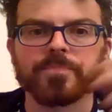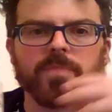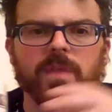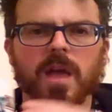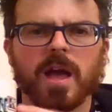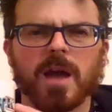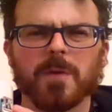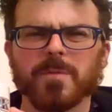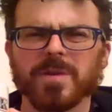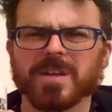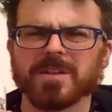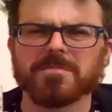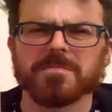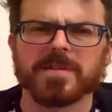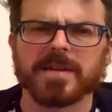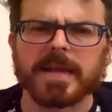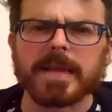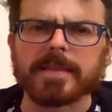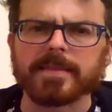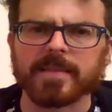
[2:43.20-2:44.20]
We don't
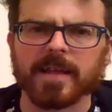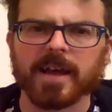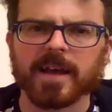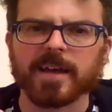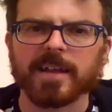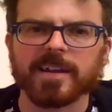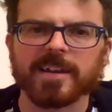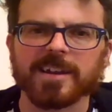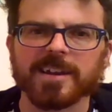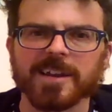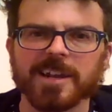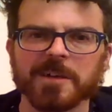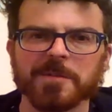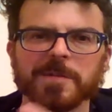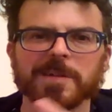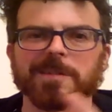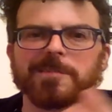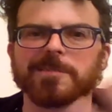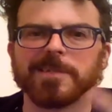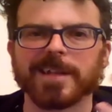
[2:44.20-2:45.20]
need that. Like, we
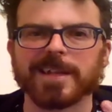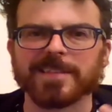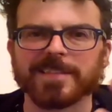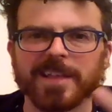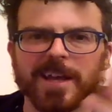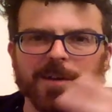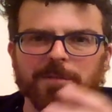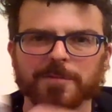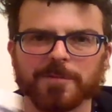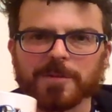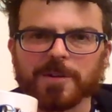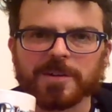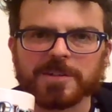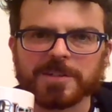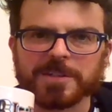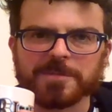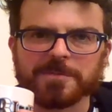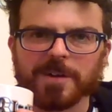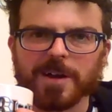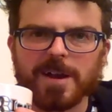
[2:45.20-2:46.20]
don't need that for our
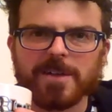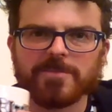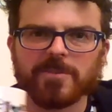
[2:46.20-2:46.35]
survival,